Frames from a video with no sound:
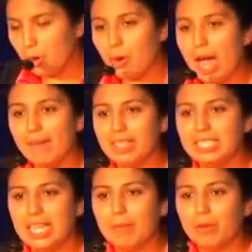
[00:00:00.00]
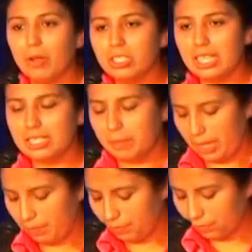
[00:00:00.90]
who have the same goals as
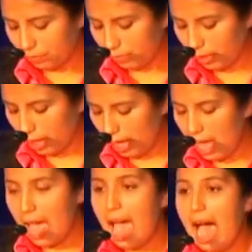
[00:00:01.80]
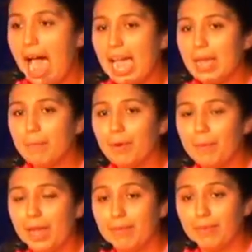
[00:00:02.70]
me. I am
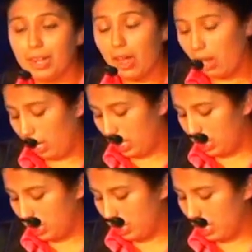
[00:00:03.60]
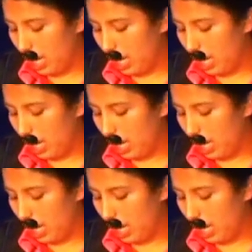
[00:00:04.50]
prepared for college,